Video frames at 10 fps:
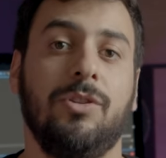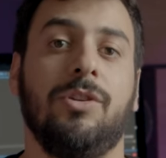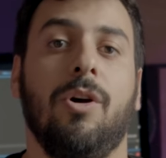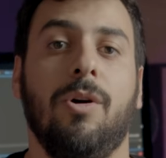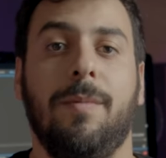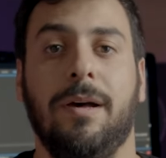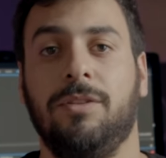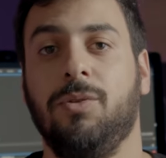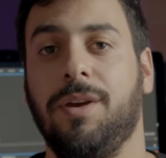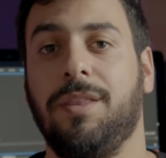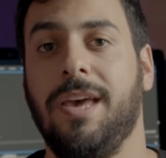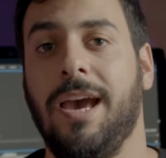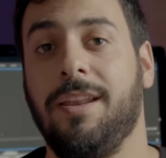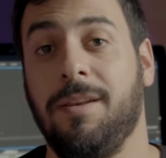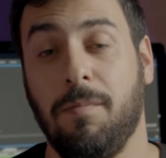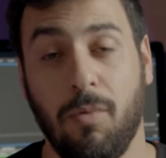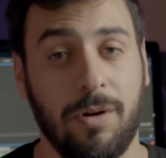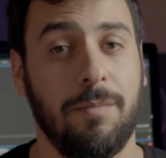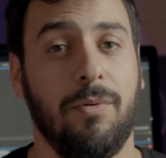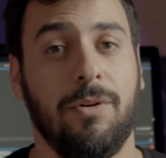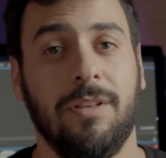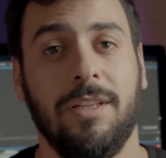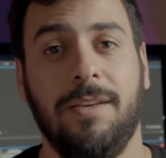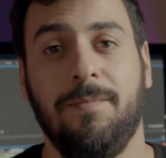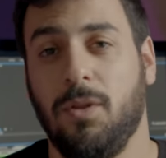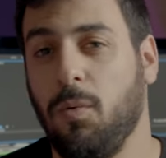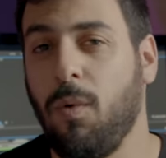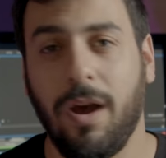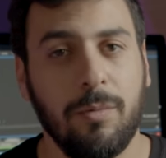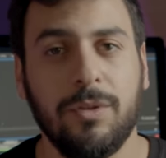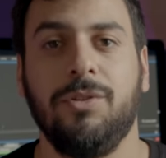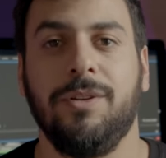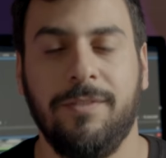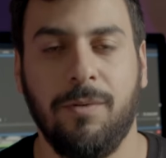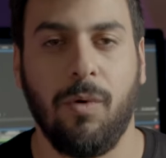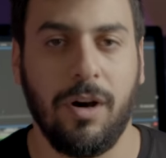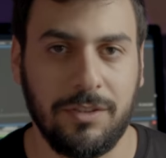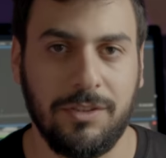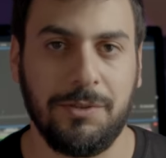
would you go about doing that? And more importantly, why would you even want